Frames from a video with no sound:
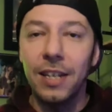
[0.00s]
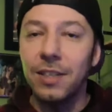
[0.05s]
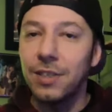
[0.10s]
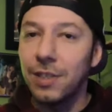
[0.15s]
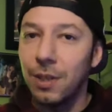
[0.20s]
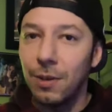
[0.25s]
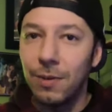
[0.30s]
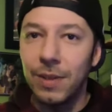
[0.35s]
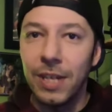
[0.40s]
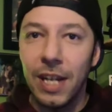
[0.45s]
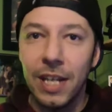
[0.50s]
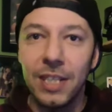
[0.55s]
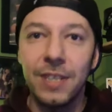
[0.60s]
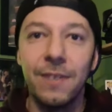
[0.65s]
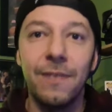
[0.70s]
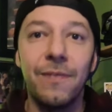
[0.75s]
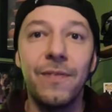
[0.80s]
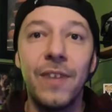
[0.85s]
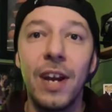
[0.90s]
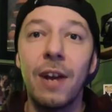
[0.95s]
So yes,
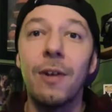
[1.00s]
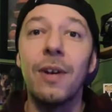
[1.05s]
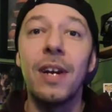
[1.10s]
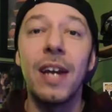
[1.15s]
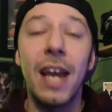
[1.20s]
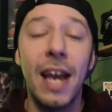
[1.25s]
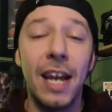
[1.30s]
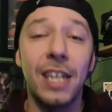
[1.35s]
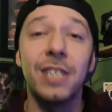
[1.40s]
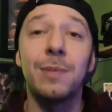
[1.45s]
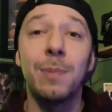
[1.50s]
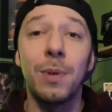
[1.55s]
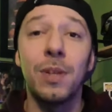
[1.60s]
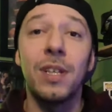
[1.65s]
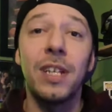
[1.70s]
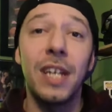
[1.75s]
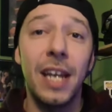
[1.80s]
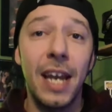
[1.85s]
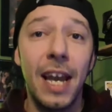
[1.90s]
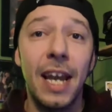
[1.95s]
very
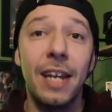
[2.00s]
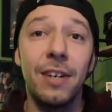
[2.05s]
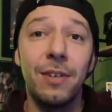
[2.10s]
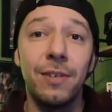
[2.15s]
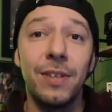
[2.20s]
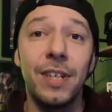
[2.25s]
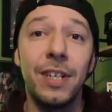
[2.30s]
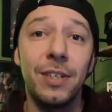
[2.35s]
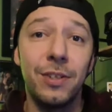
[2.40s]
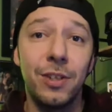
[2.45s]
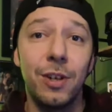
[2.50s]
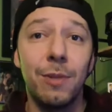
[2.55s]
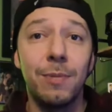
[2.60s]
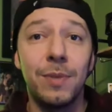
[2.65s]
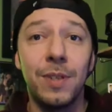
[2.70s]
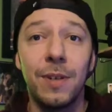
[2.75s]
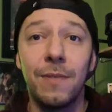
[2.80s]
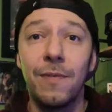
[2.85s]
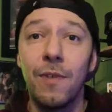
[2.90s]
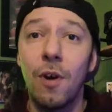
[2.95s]
expertly handled in terms
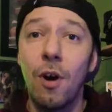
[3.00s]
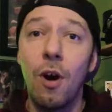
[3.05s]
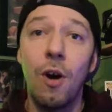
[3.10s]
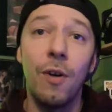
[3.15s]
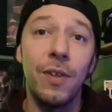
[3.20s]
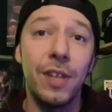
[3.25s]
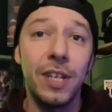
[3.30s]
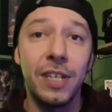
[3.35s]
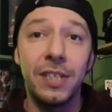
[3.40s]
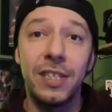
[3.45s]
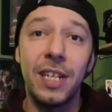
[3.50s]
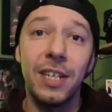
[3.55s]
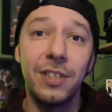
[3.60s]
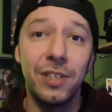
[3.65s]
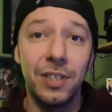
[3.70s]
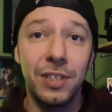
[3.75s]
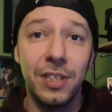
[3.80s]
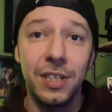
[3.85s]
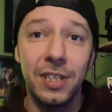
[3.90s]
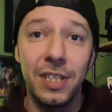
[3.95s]
of all the
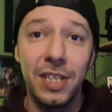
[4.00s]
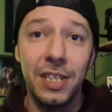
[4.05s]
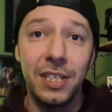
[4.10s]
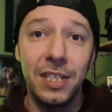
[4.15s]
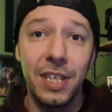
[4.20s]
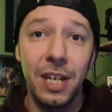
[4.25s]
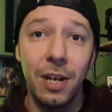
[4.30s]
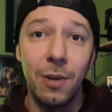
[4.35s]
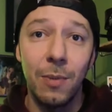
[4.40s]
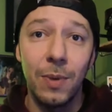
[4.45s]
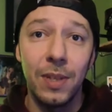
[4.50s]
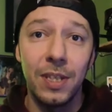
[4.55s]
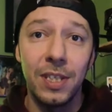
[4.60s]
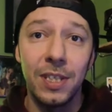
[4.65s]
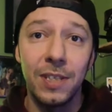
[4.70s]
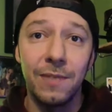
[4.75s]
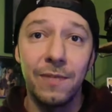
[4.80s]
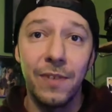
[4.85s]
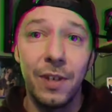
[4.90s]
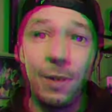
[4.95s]
attention to detail with
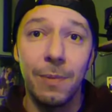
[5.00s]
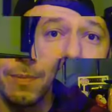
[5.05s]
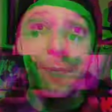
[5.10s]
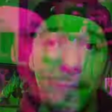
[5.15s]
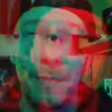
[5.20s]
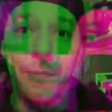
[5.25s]
this film.